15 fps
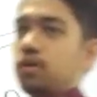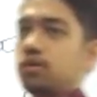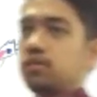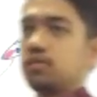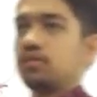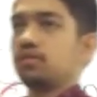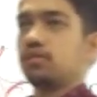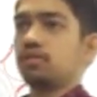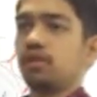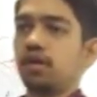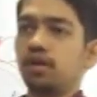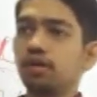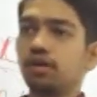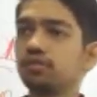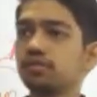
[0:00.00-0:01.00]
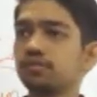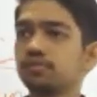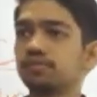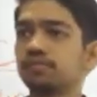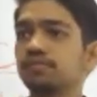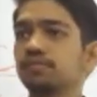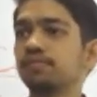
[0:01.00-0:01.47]
amylase. Write down
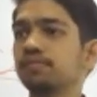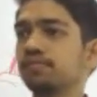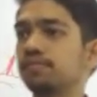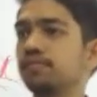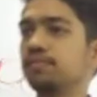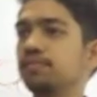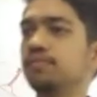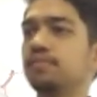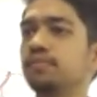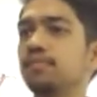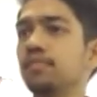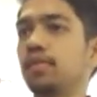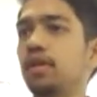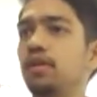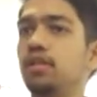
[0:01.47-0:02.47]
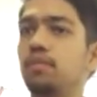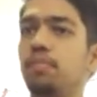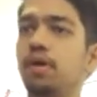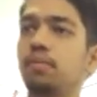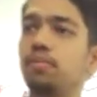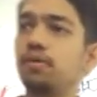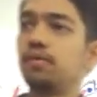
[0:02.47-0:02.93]
in
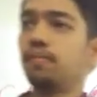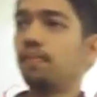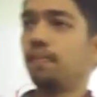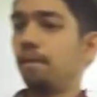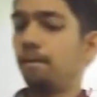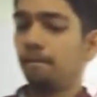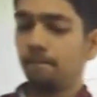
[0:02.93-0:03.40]
the paper.